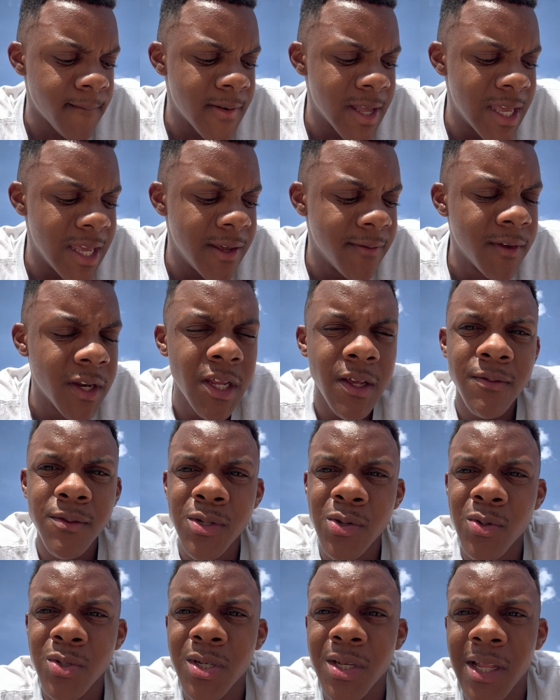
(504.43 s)
even if
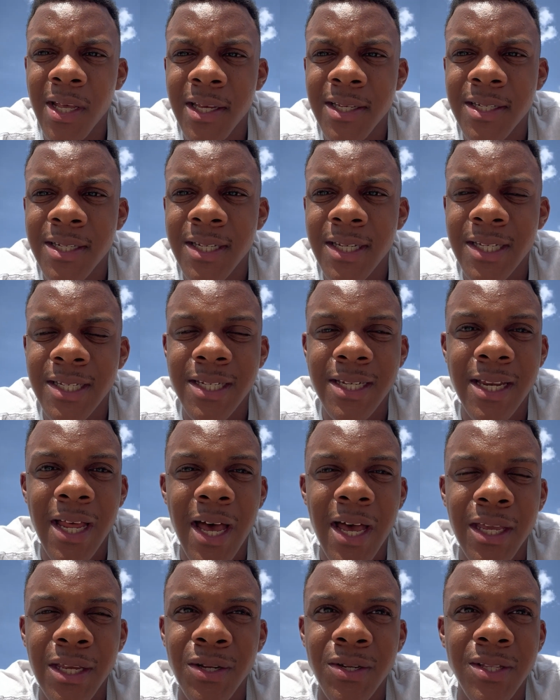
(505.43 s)
socializing is
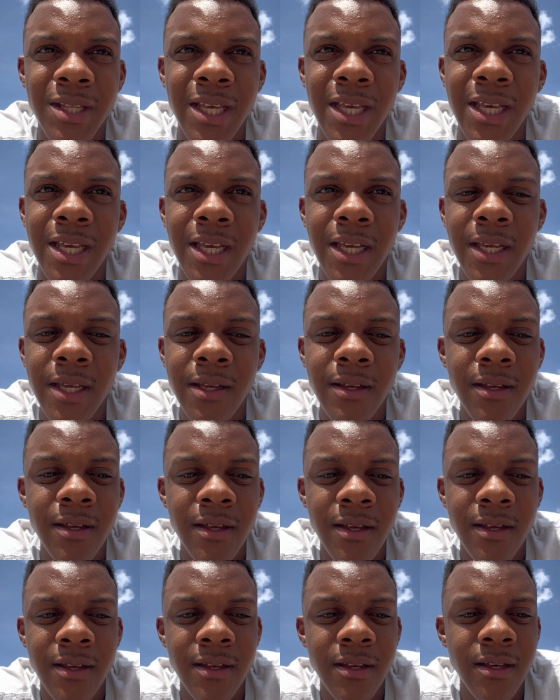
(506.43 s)
not your thing,
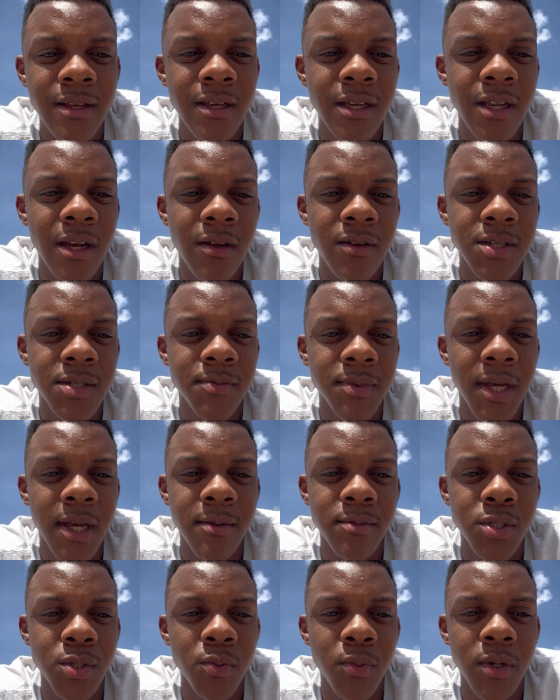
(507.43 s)
you know,
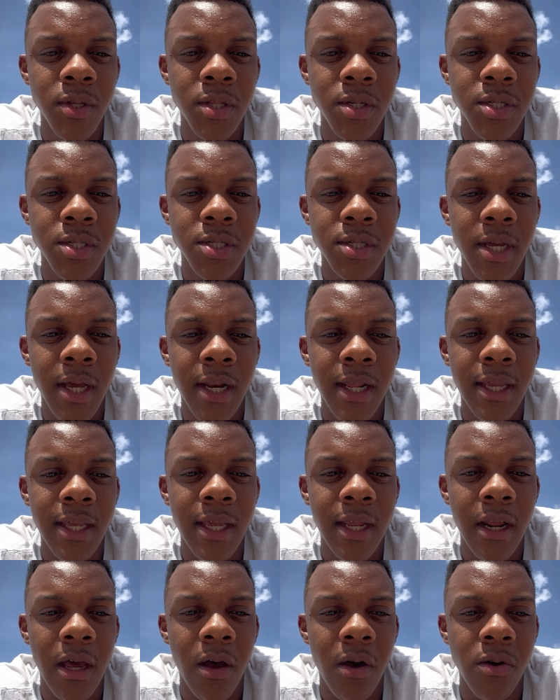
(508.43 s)
sometimes you really just gotta
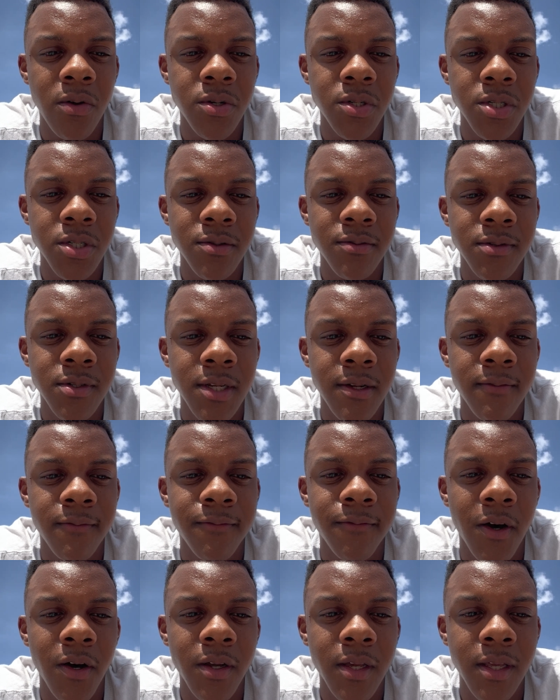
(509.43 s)
get out and just say
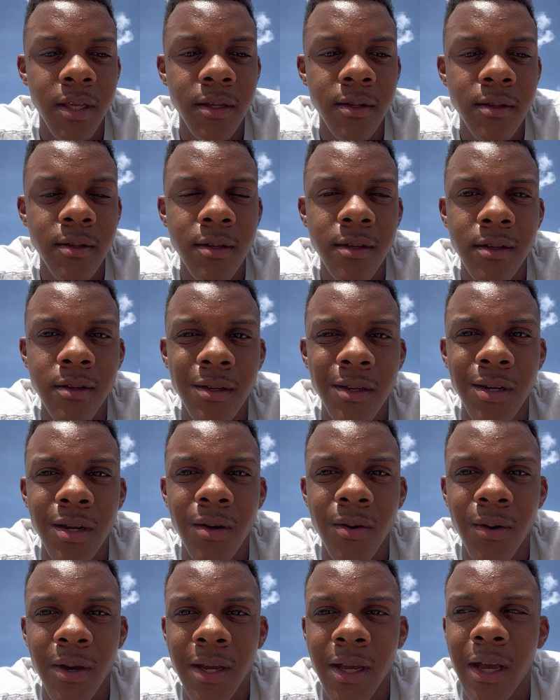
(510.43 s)
fuck it, you
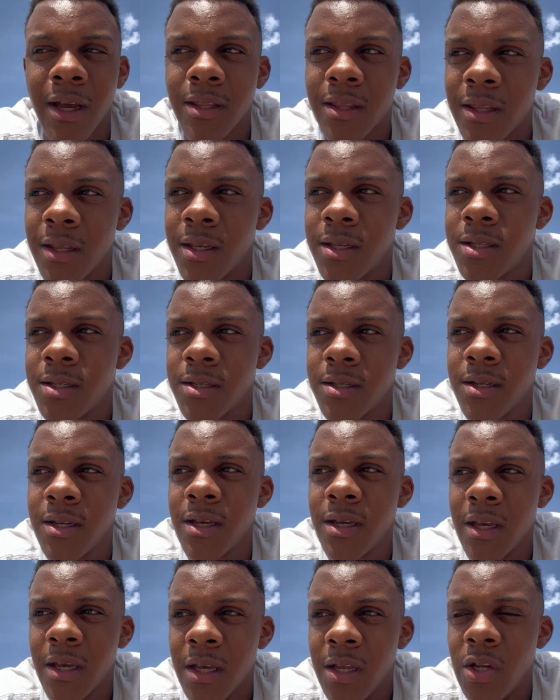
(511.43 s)
know, I got this.
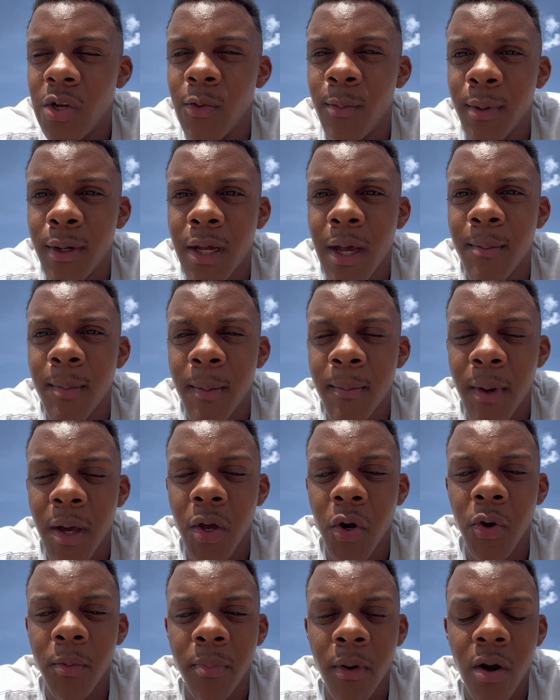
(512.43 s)
And you'll become a
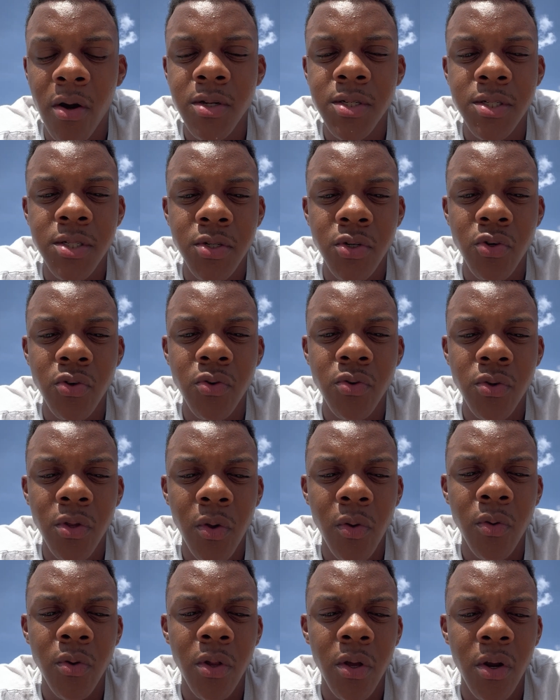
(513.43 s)
better person. You'll
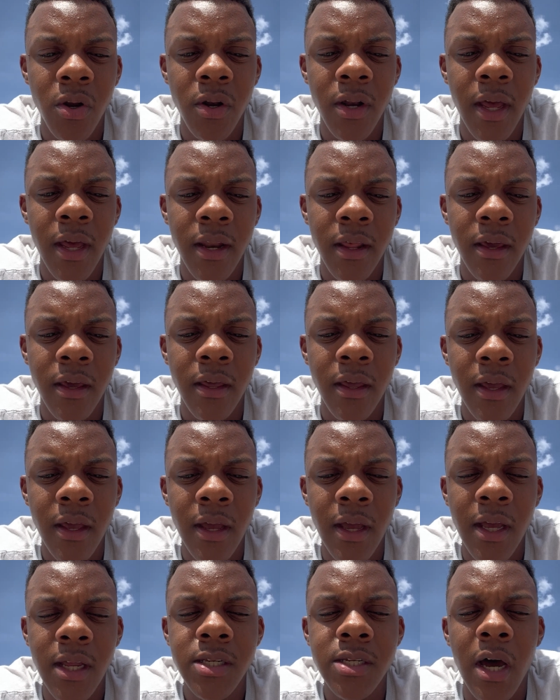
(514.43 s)
learn how to
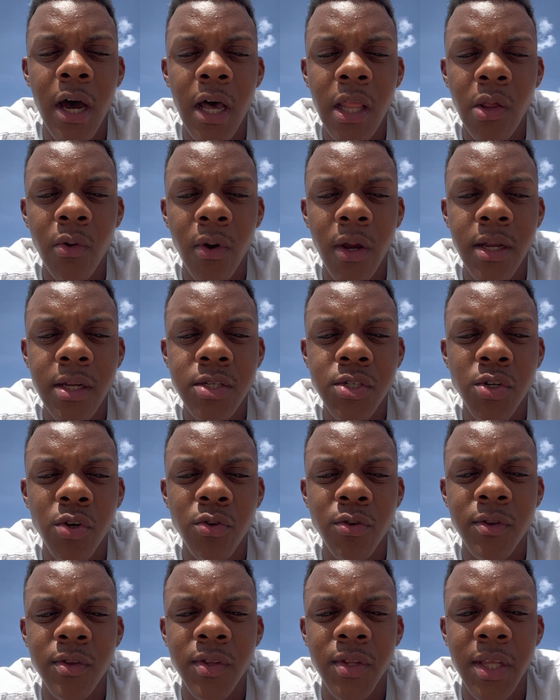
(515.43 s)
tolerate
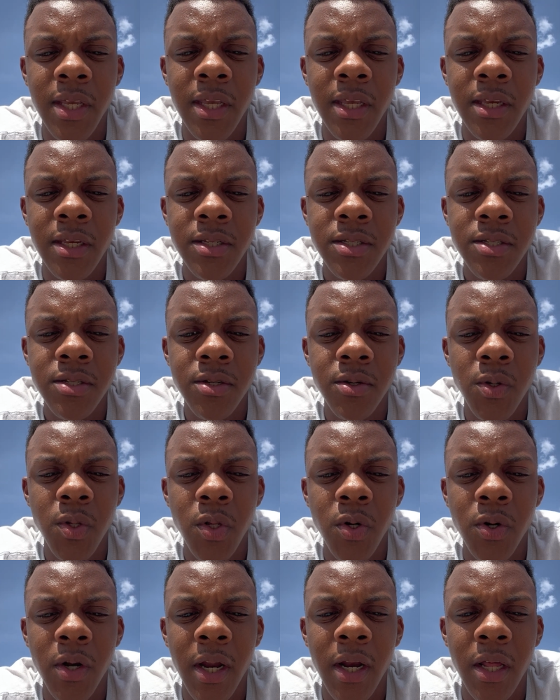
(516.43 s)
certain things. You'll
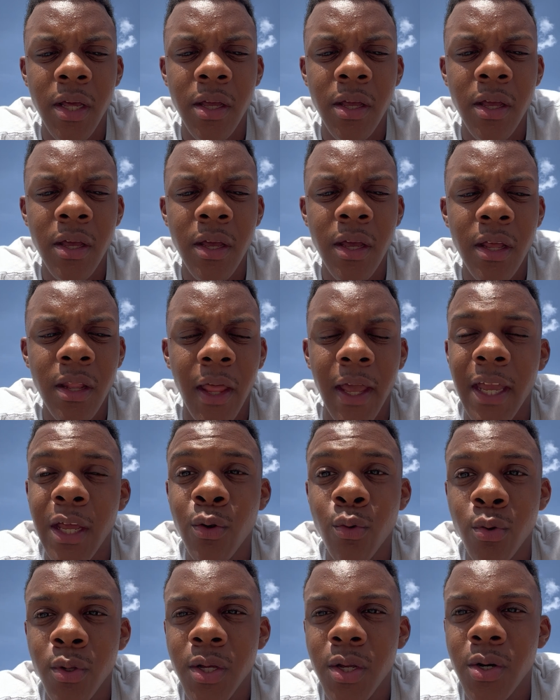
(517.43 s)
learn how to, like,
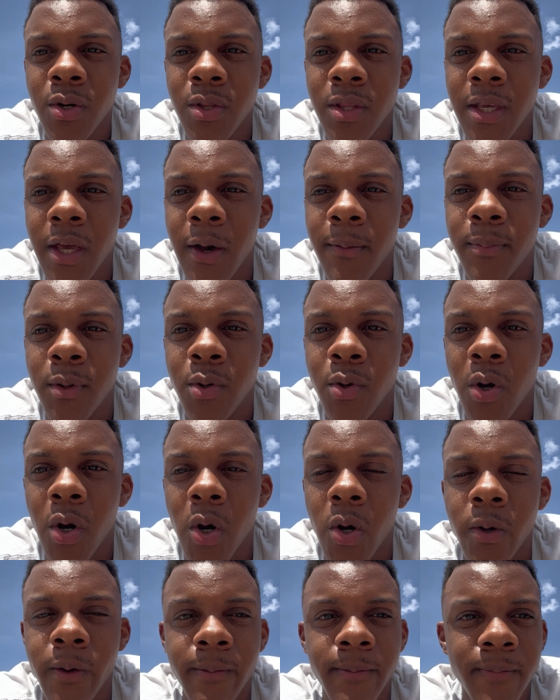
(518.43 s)
it'll literally help you
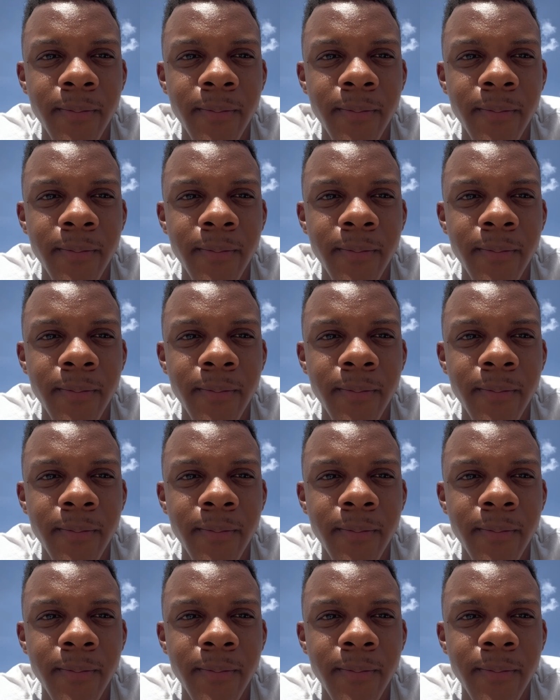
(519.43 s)
grow.